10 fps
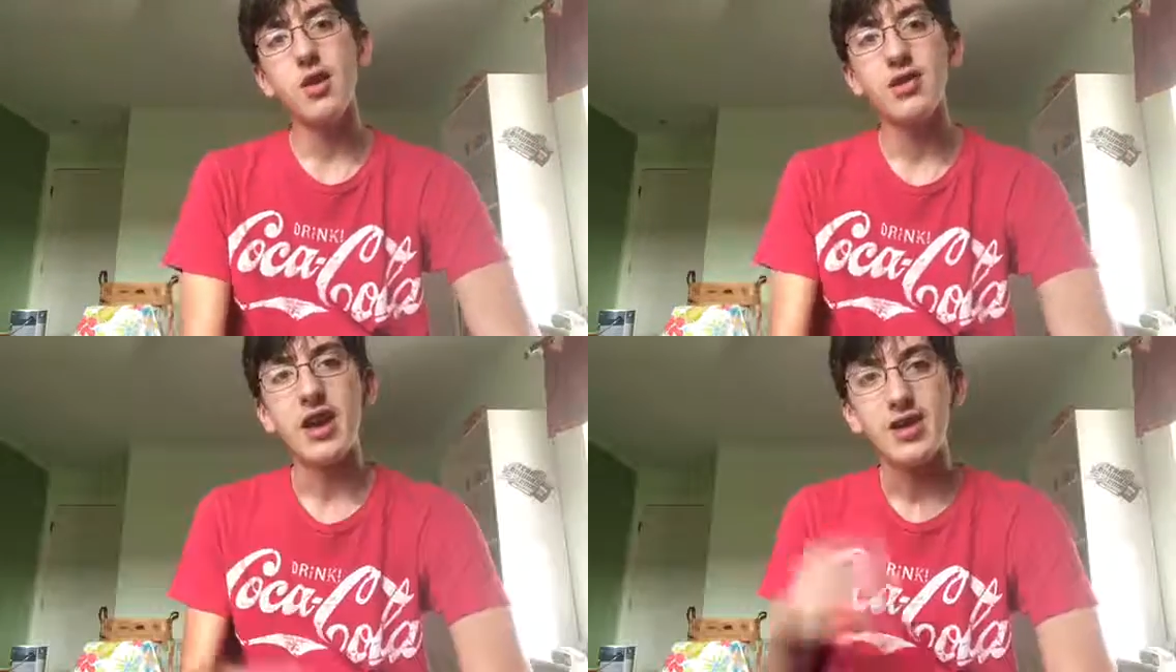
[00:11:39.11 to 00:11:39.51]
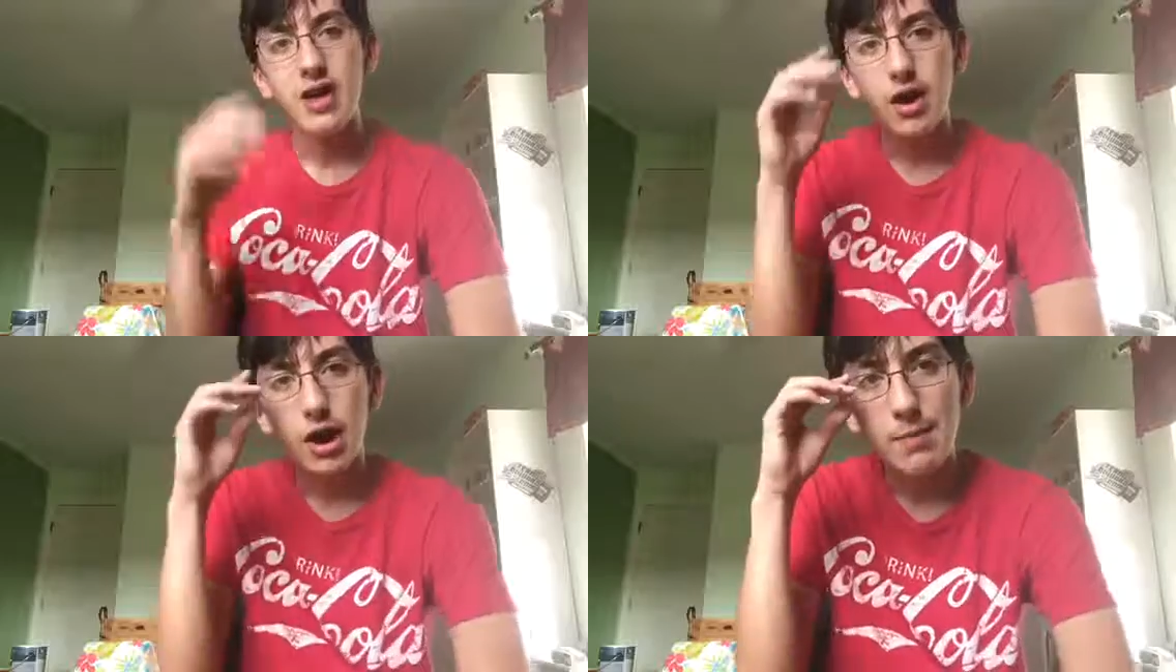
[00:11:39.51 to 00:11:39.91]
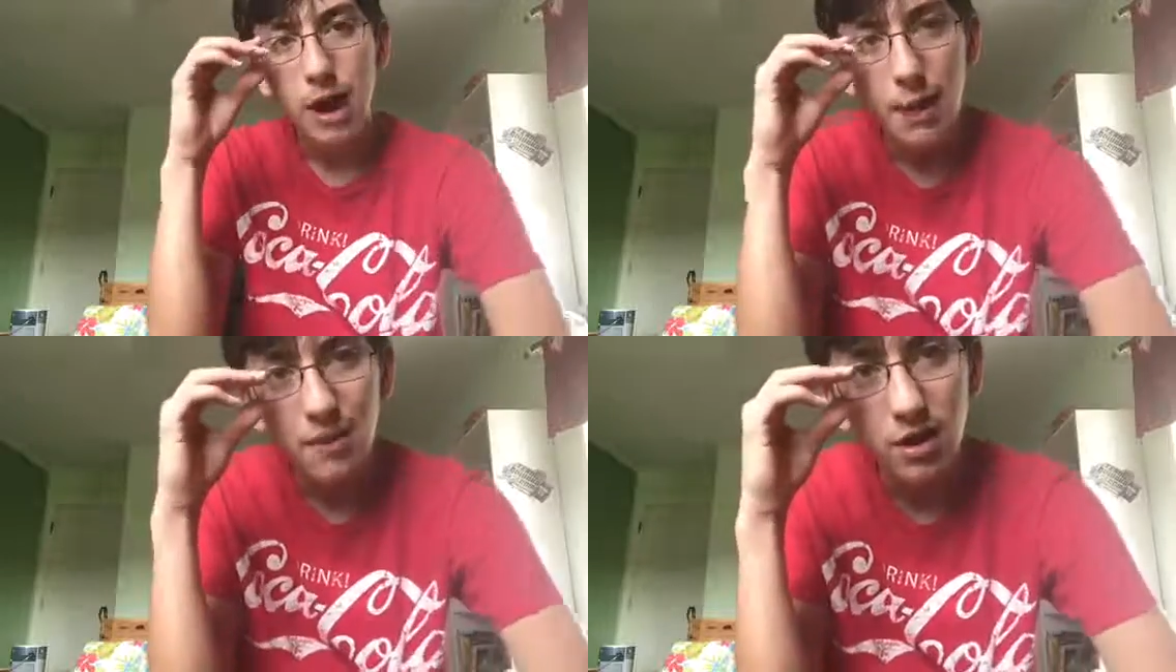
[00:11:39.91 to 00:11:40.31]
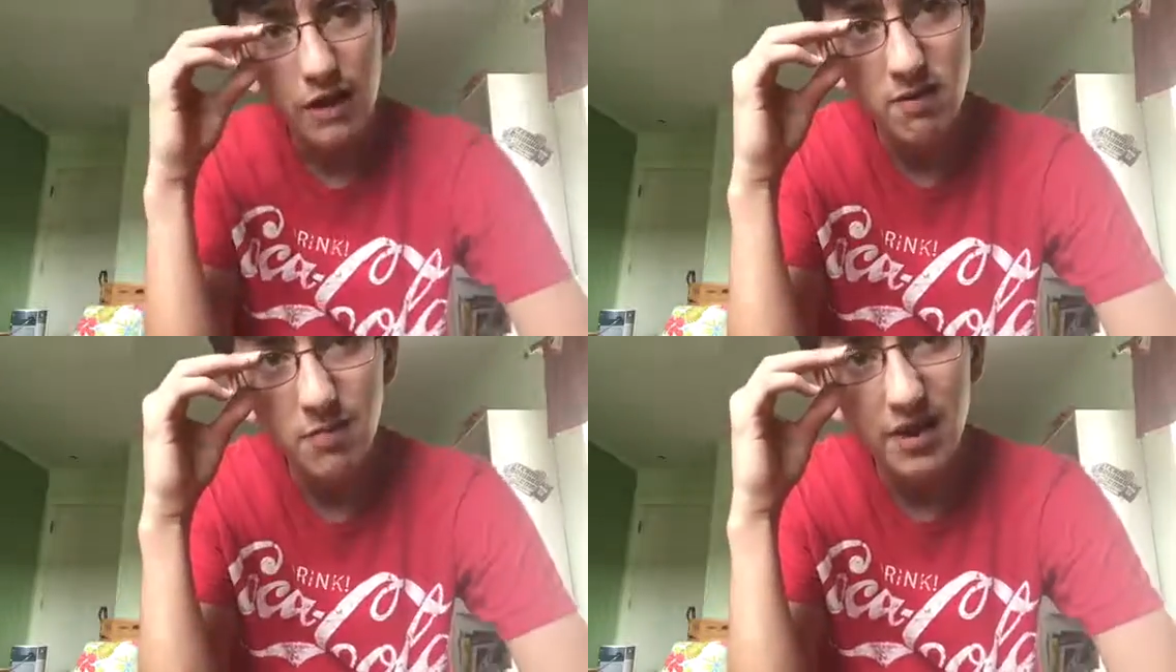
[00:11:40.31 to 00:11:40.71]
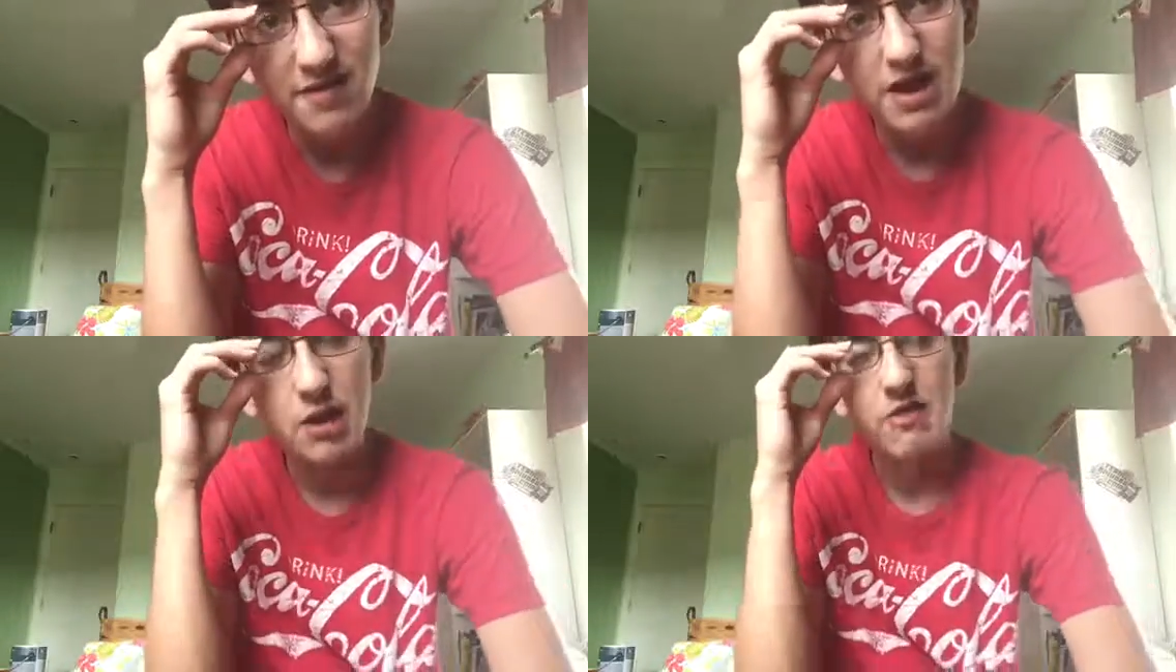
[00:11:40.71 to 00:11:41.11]
okay, now I'm I'm at 11
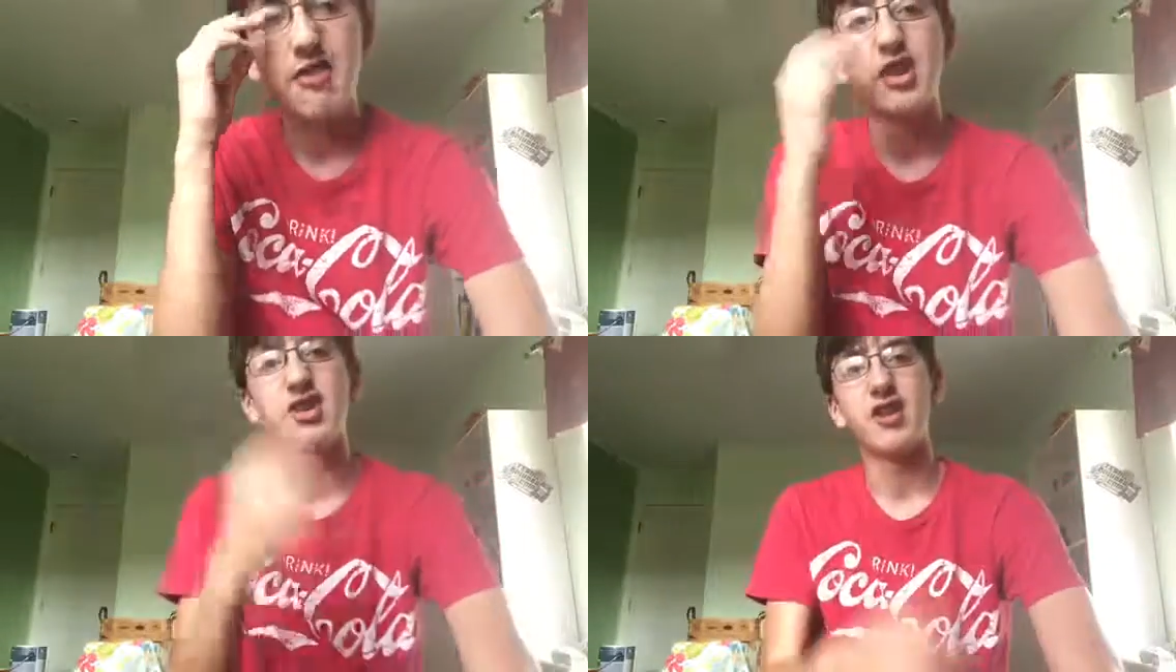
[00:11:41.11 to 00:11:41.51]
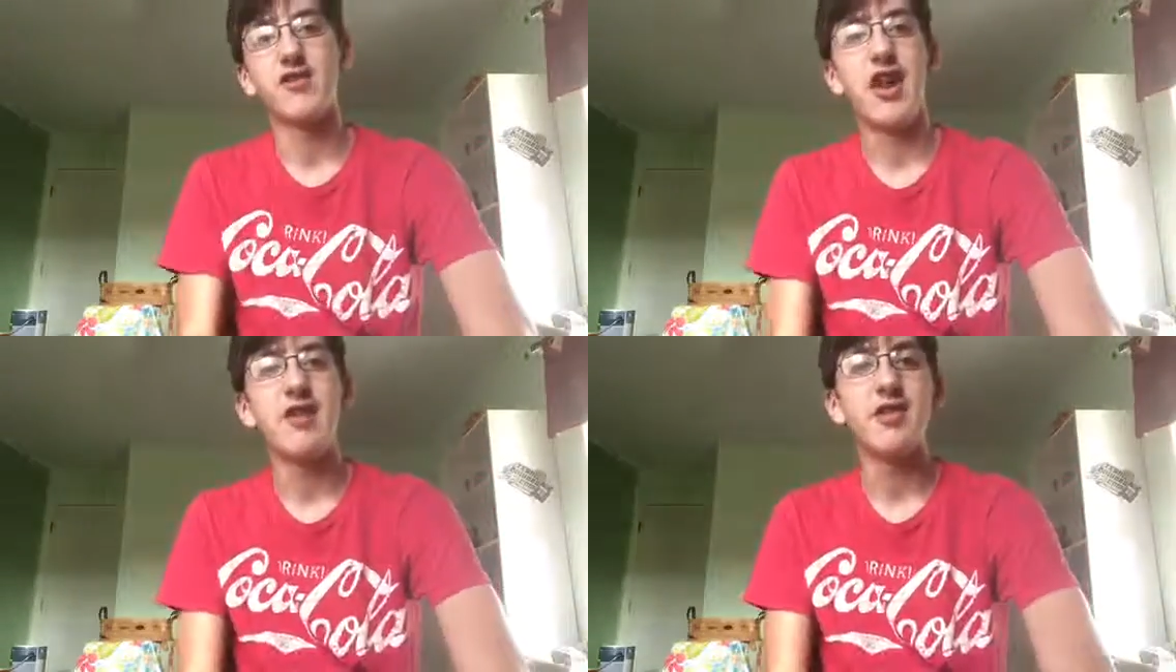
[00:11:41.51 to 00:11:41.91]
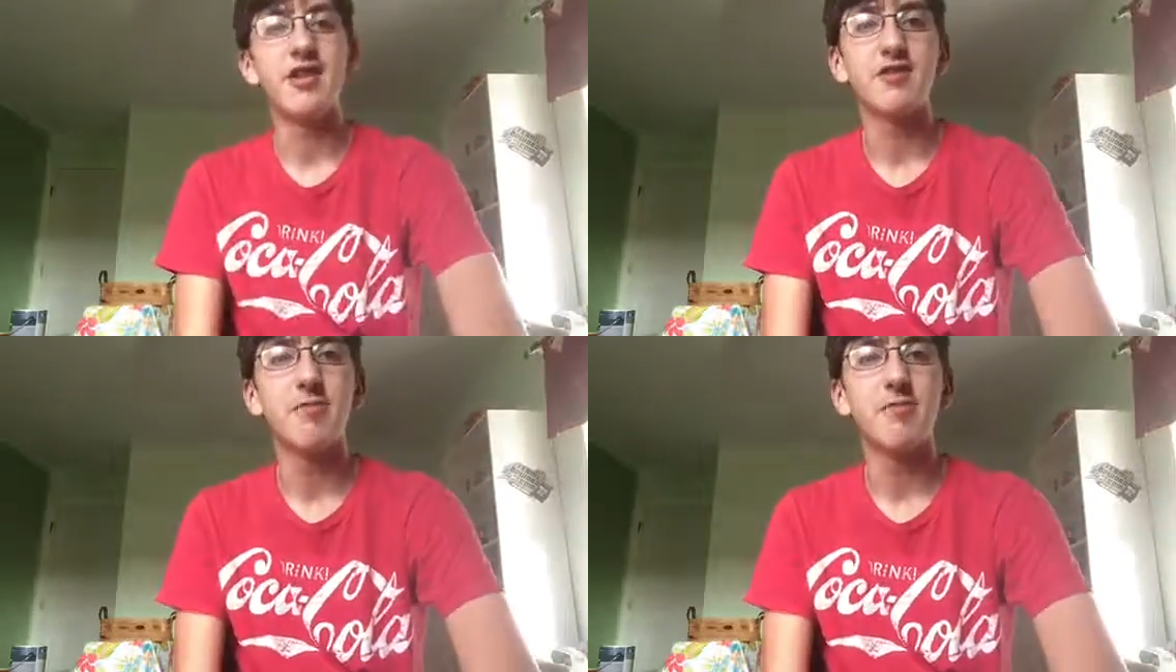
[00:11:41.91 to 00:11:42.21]
minutes now, so I think I should get to the ending.